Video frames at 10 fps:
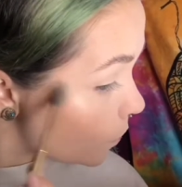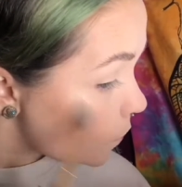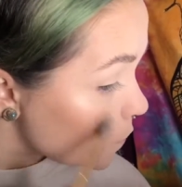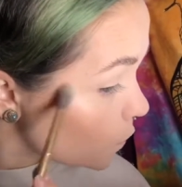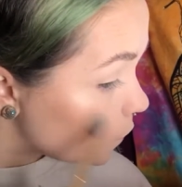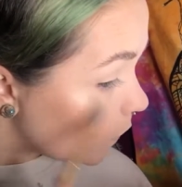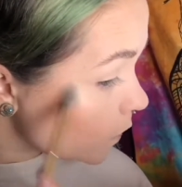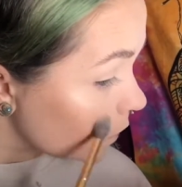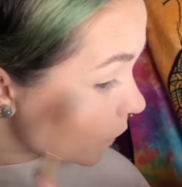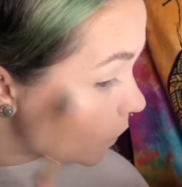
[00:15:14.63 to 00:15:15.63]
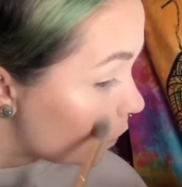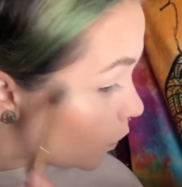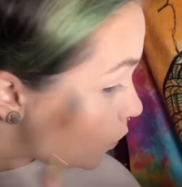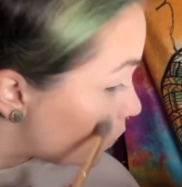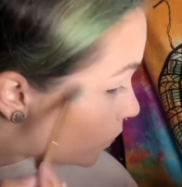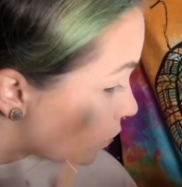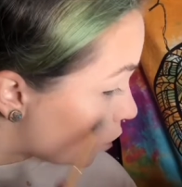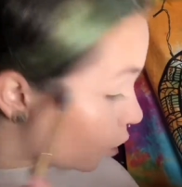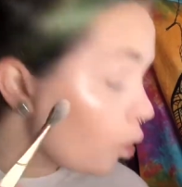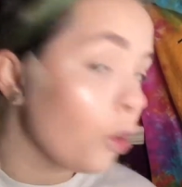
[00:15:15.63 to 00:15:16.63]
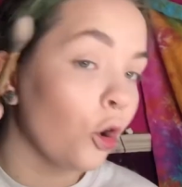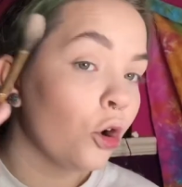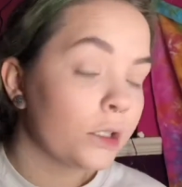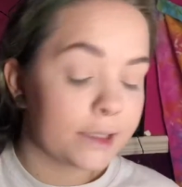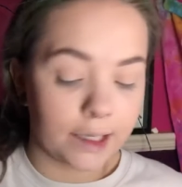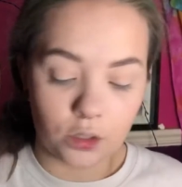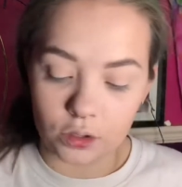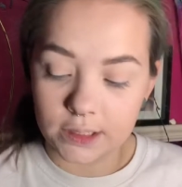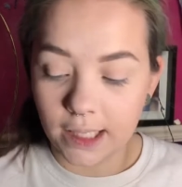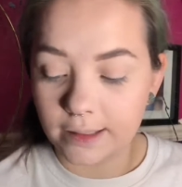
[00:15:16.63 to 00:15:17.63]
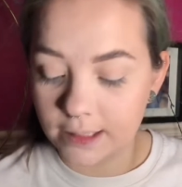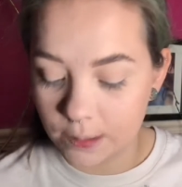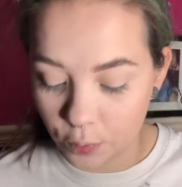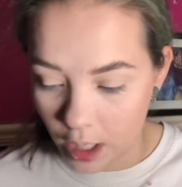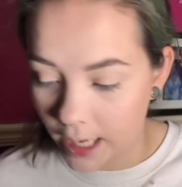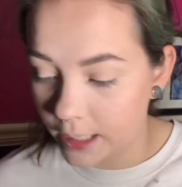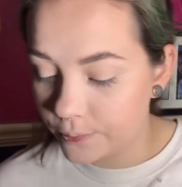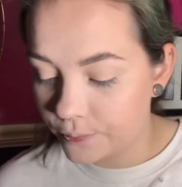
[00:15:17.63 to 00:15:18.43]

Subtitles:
just build it up, or take your setting spray,